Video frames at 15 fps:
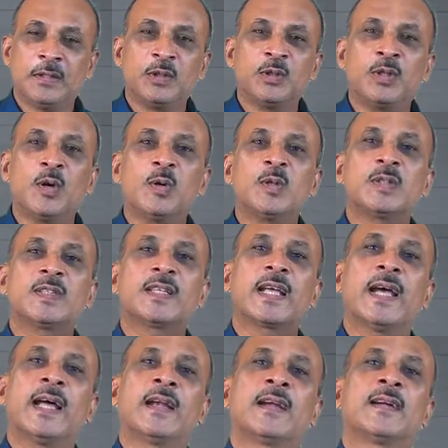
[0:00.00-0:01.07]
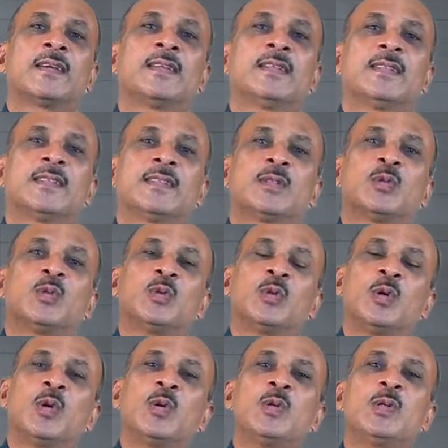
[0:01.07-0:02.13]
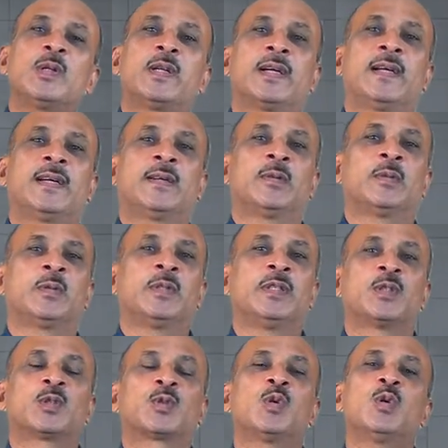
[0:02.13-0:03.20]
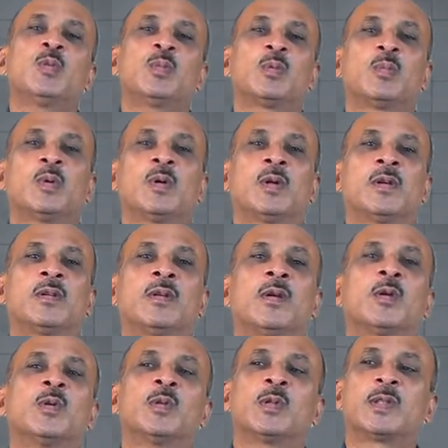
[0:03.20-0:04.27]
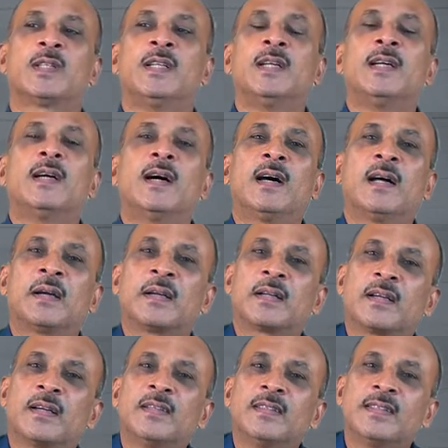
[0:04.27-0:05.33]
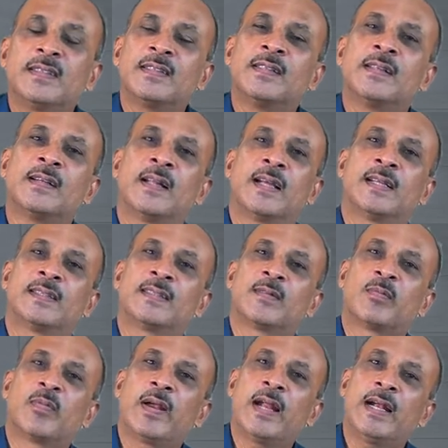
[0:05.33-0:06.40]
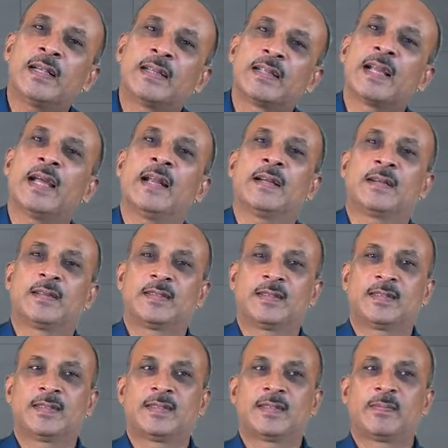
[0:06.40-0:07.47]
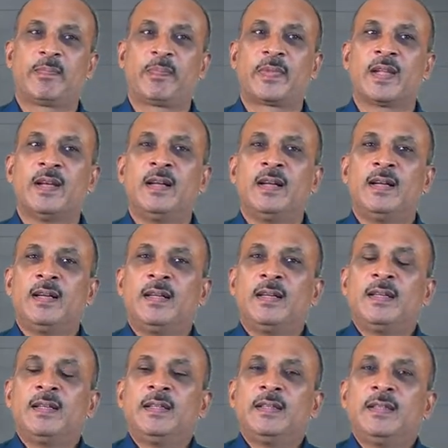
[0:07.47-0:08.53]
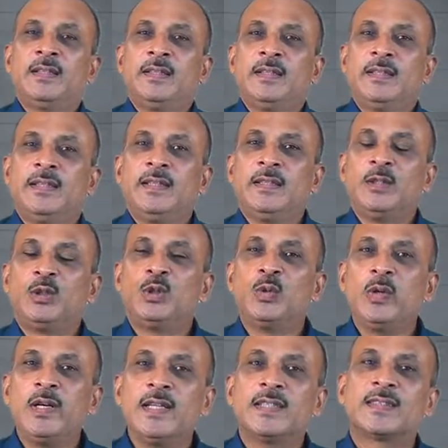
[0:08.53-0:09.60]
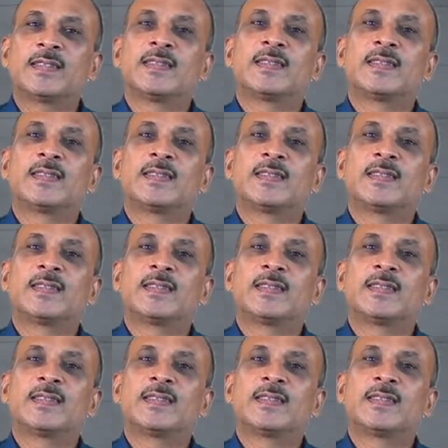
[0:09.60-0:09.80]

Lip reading: Those characters who don't have the scope for growth are considered as flat characters. In Julius